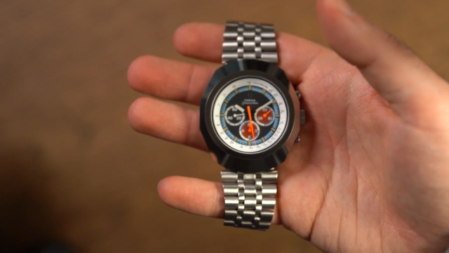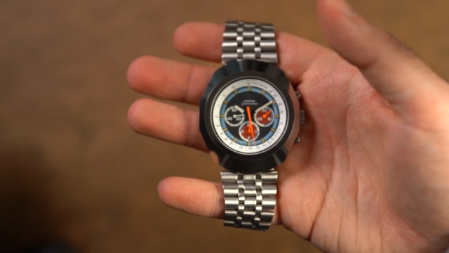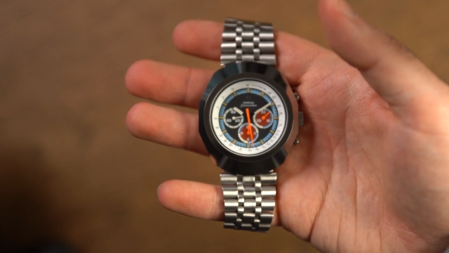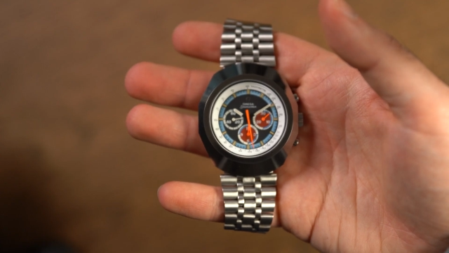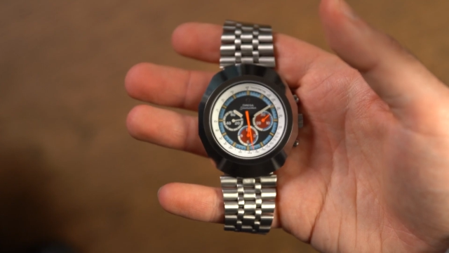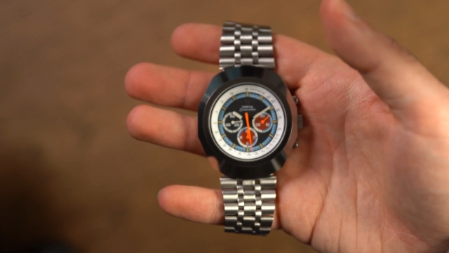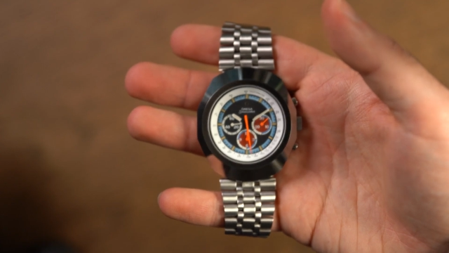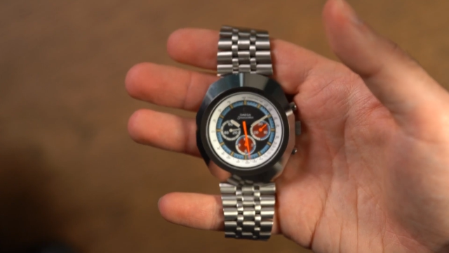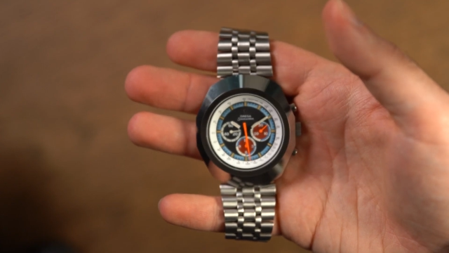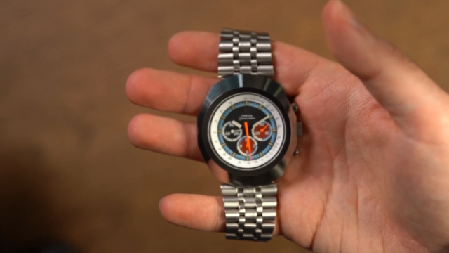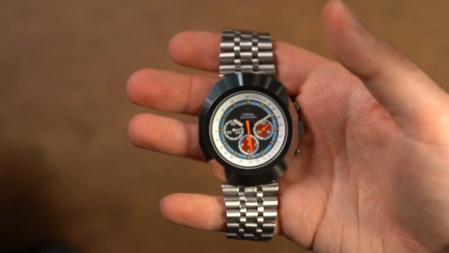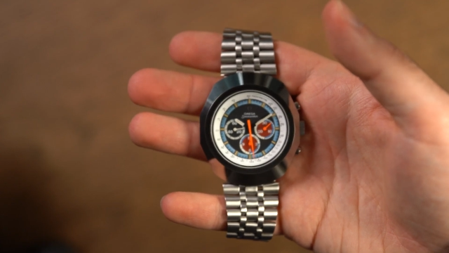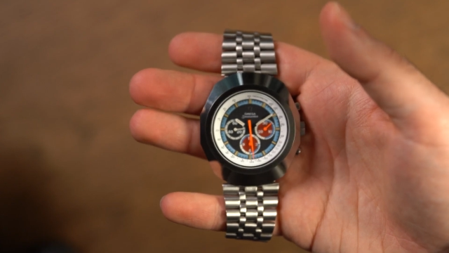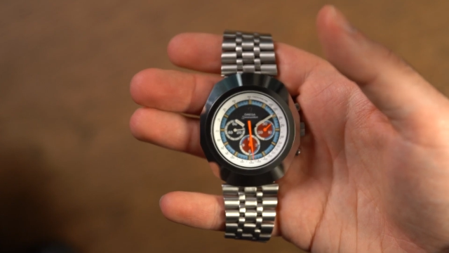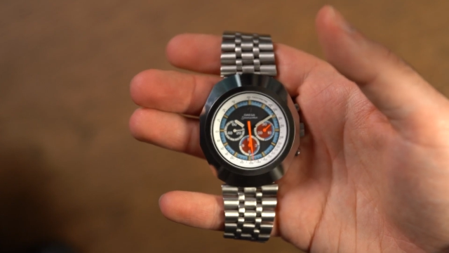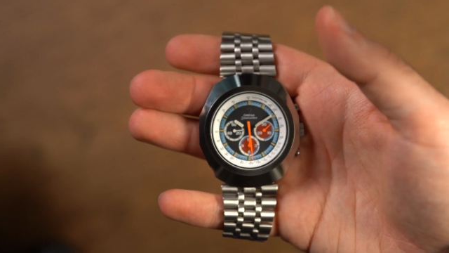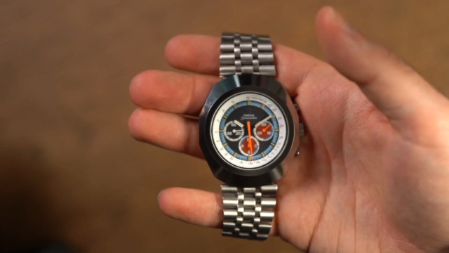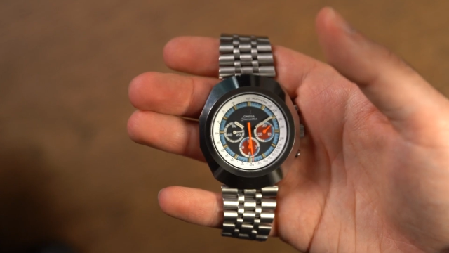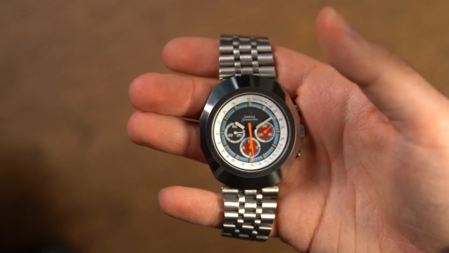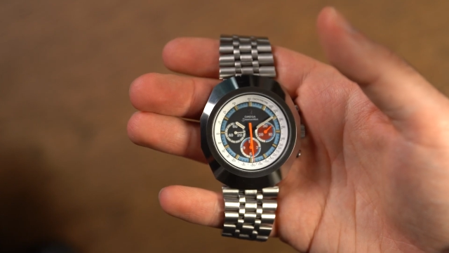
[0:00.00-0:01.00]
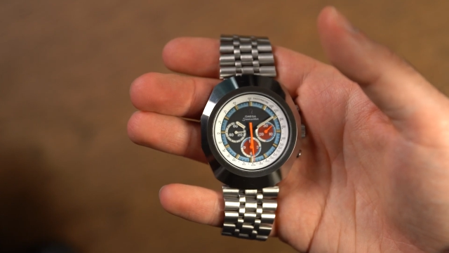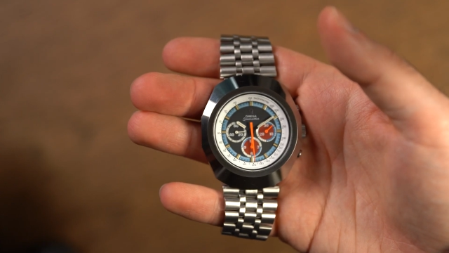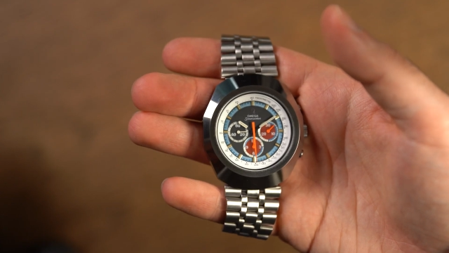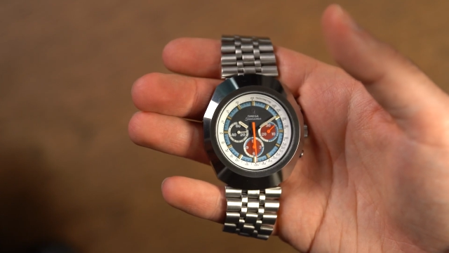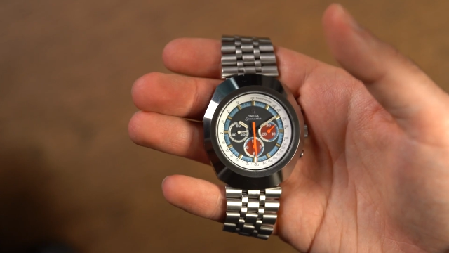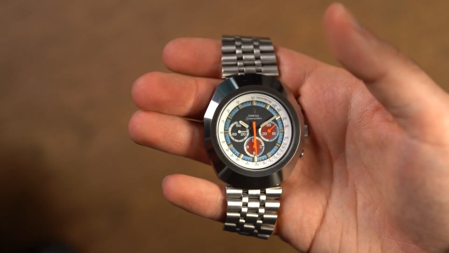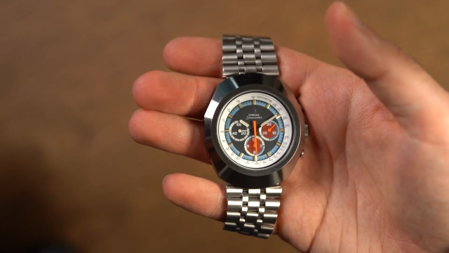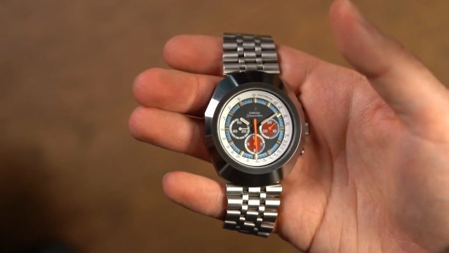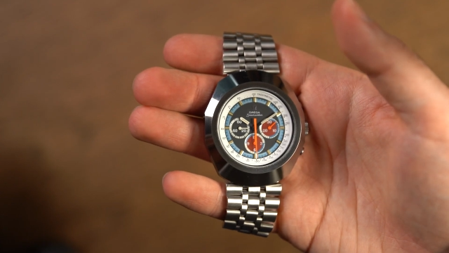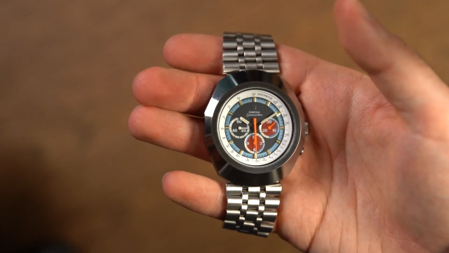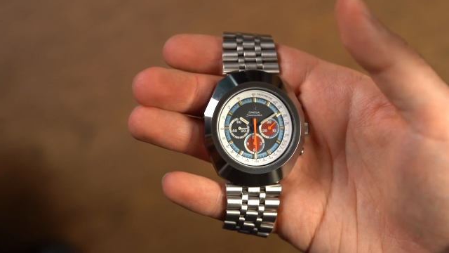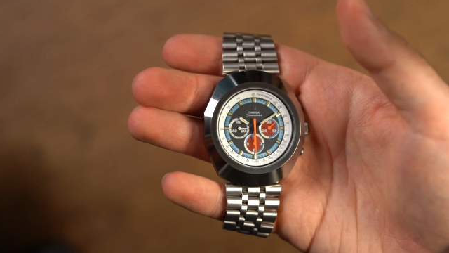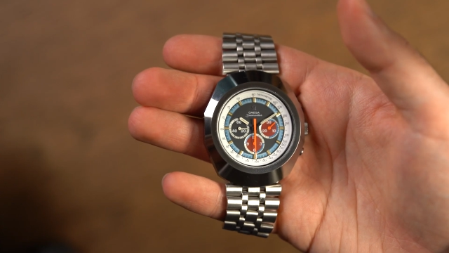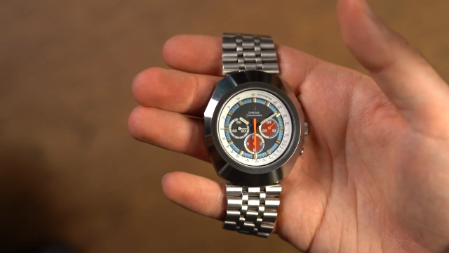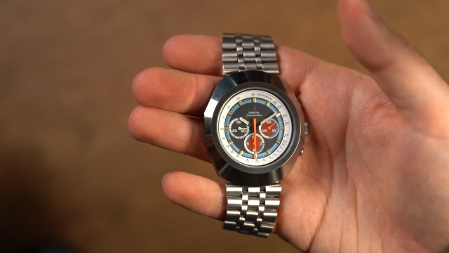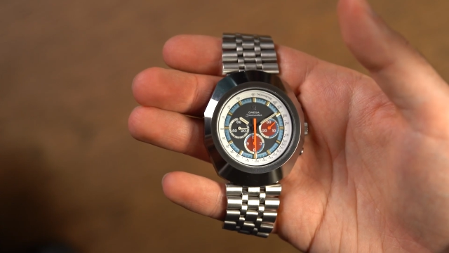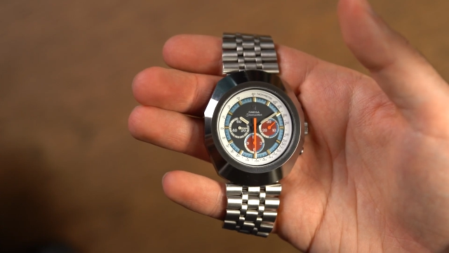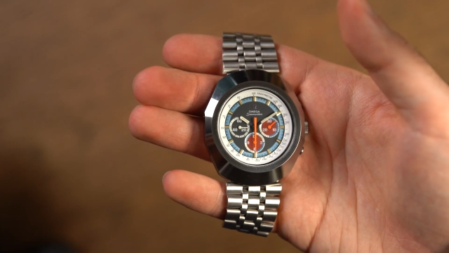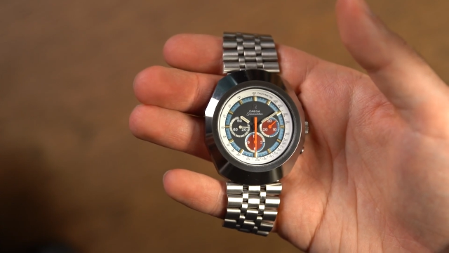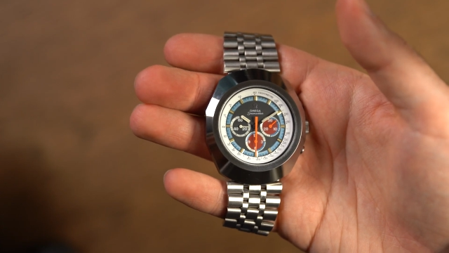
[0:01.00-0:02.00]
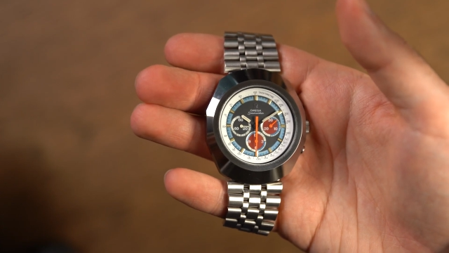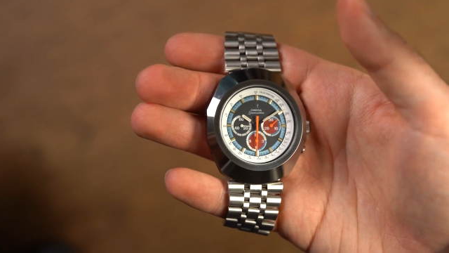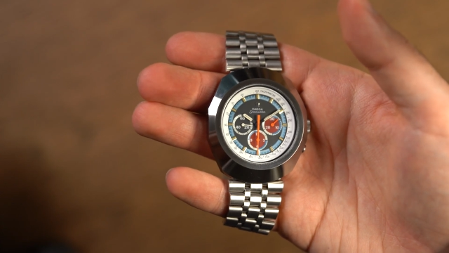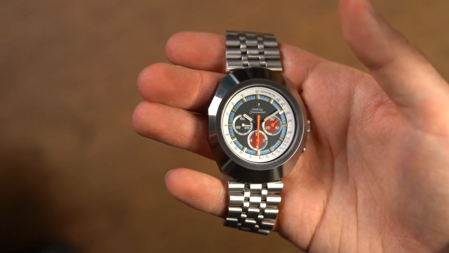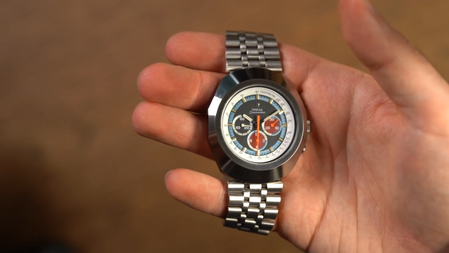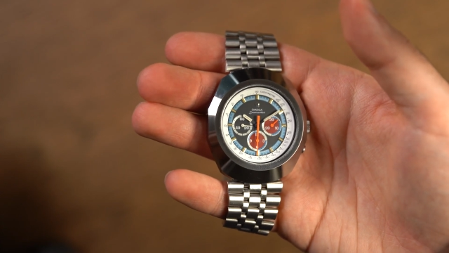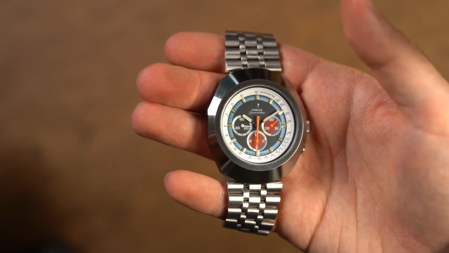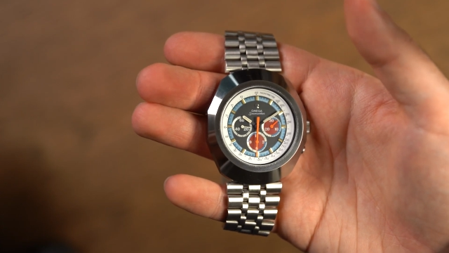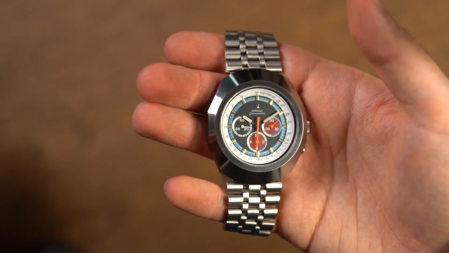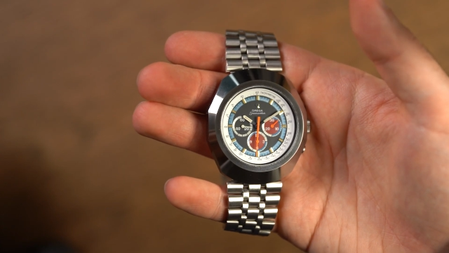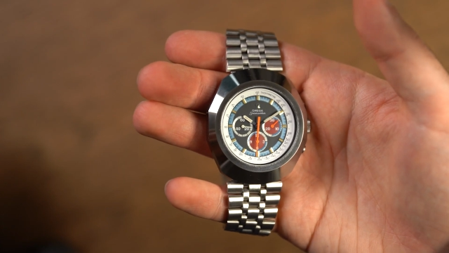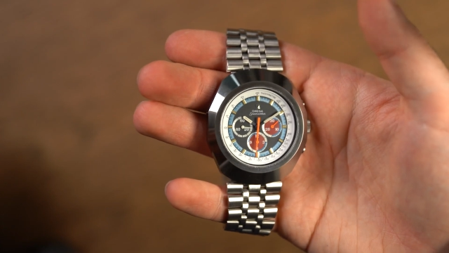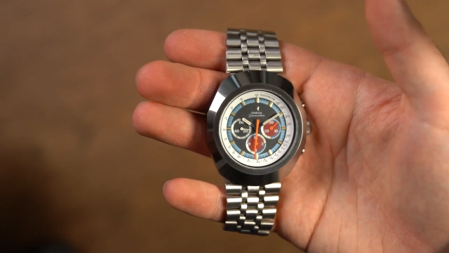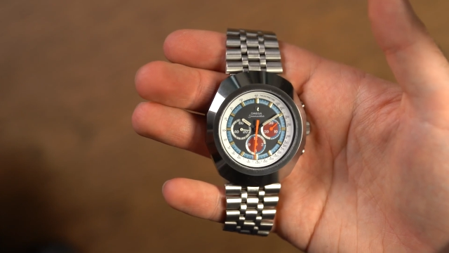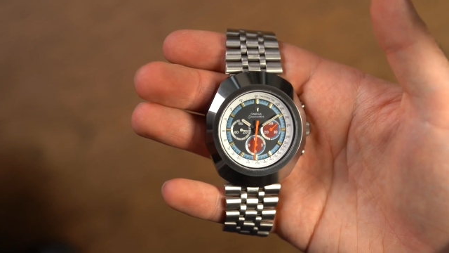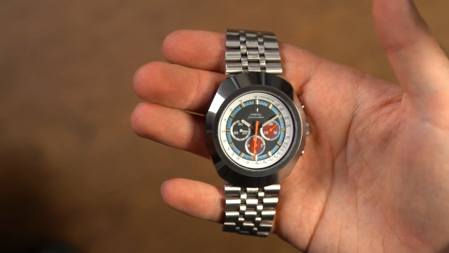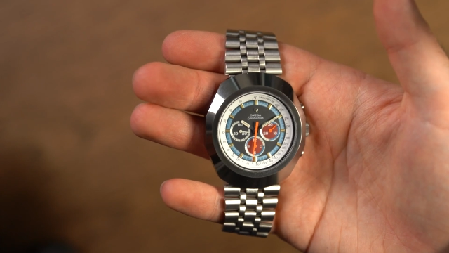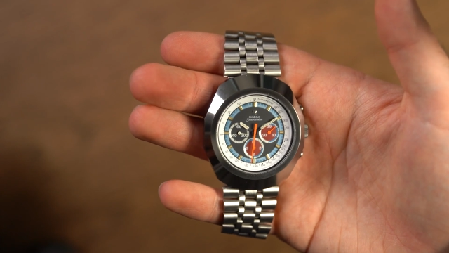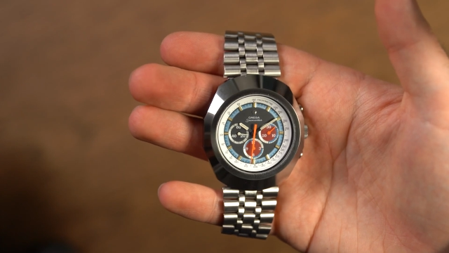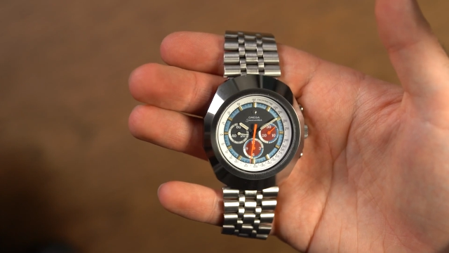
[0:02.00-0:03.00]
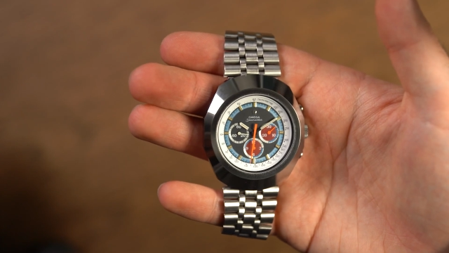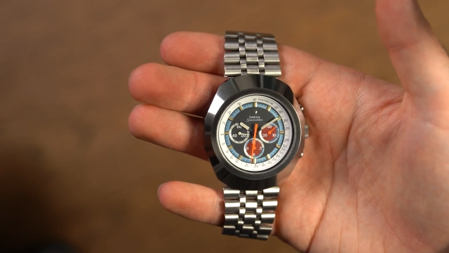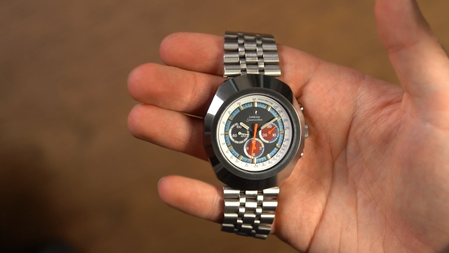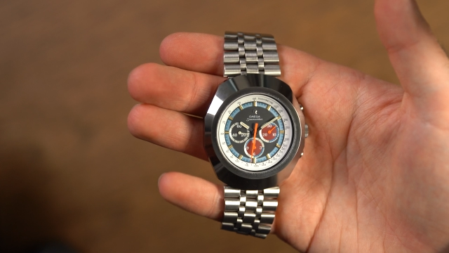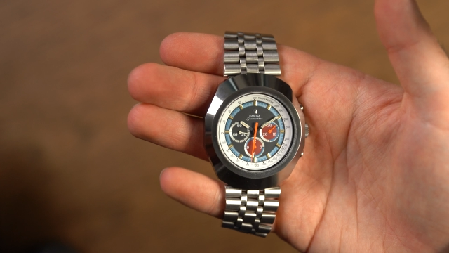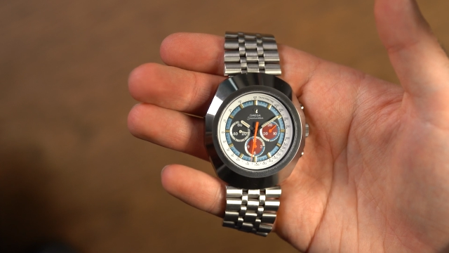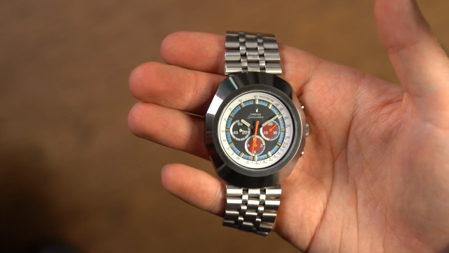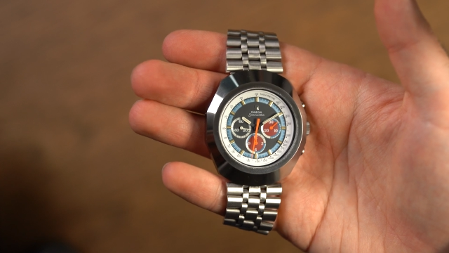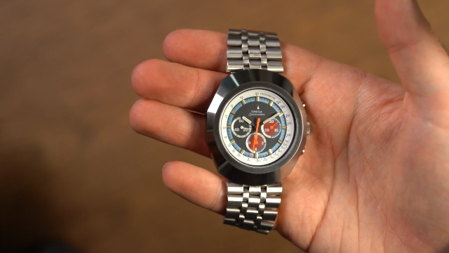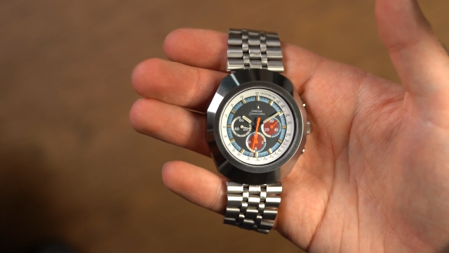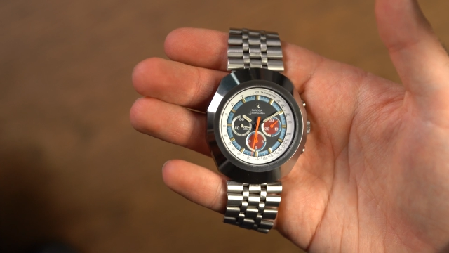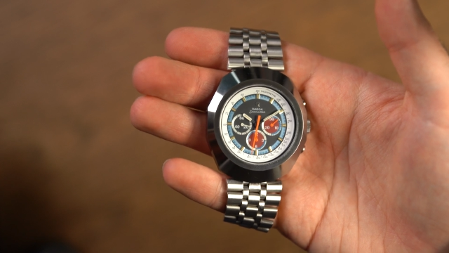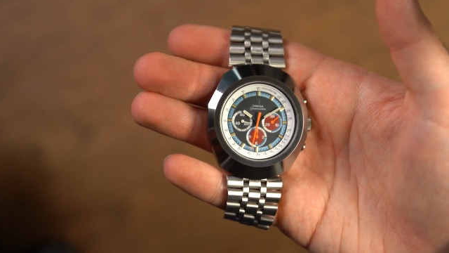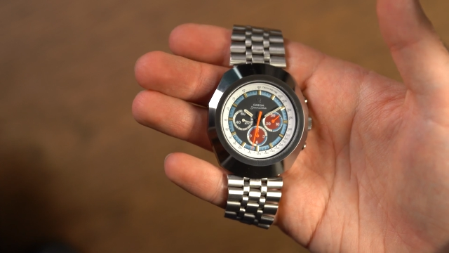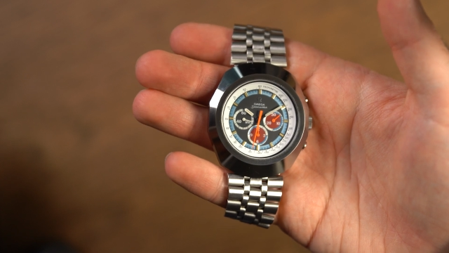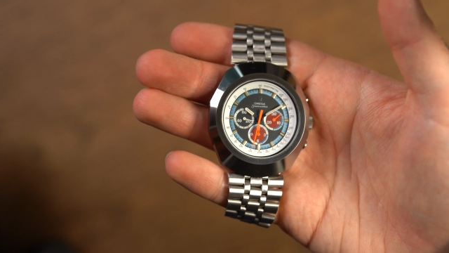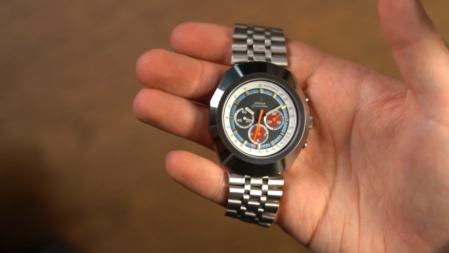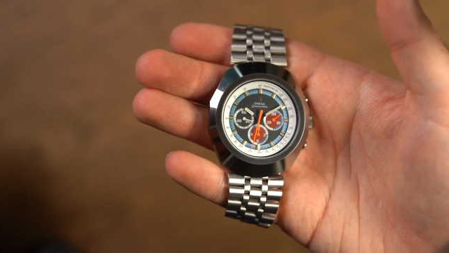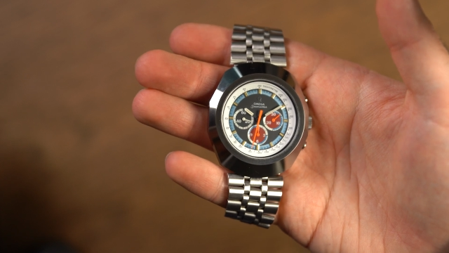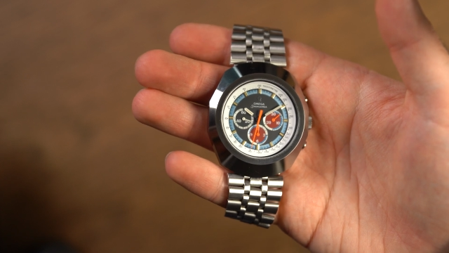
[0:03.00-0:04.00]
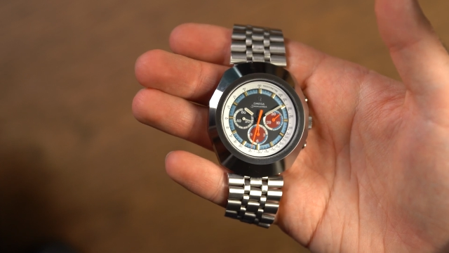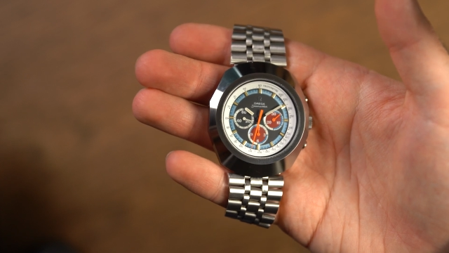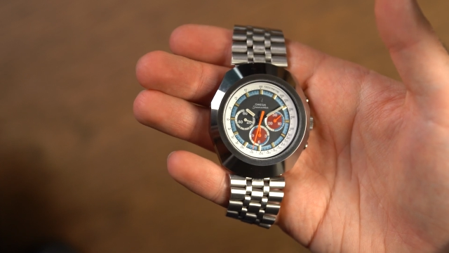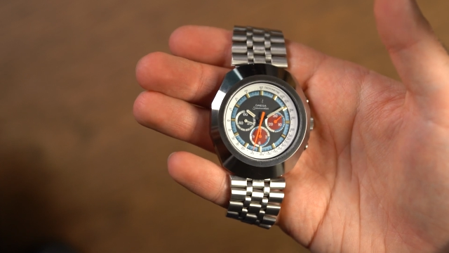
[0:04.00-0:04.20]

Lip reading: Nobody's mouth can be seen.